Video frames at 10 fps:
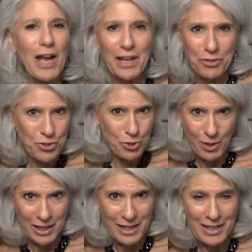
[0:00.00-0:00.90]
at the
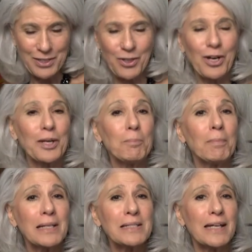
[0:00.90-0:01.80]
Triad on
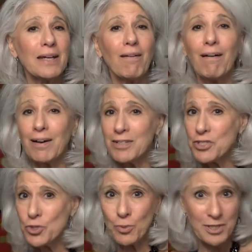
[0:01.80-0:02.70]
Monday,
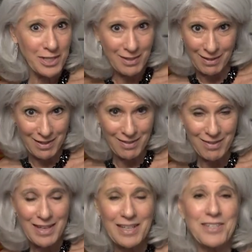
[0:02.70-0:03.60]
August 29th,
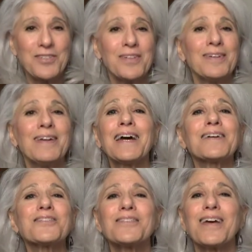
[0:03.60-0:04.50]
is the
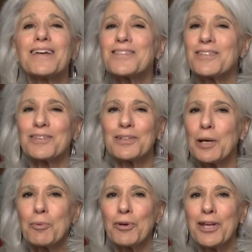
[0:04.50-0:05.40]
next
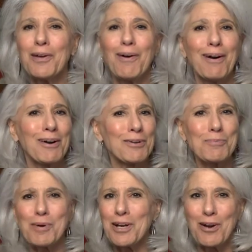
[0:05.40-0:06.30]
celebrity
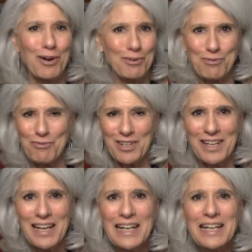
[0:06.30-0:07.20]
autobiography.
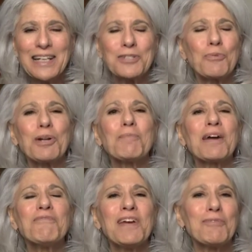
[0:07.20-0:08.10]
It's one of my
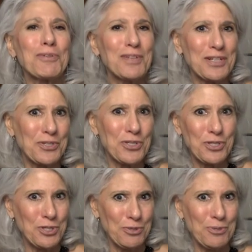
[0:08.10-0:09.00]
favorite things to
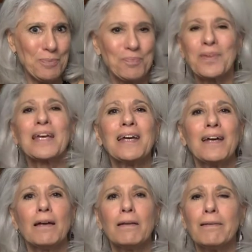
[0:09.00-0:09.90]
do.
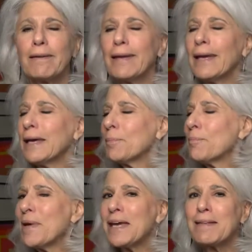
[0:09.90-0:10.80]
You can't
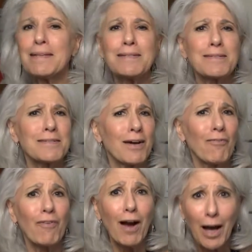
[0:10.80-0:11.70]
make this
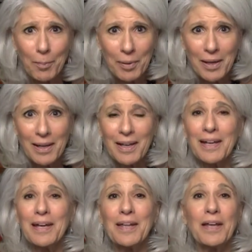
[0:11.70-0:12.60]
stuff up
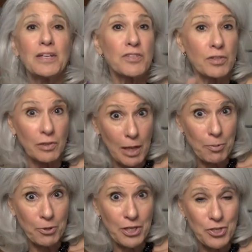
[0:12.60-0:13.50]

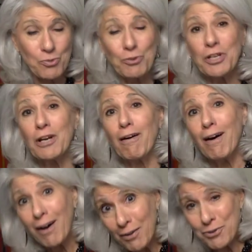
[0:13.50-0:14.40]
celebrities read
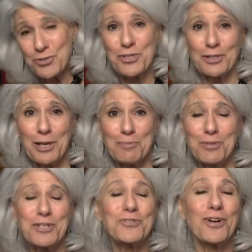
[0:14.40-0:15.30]
other celebrities'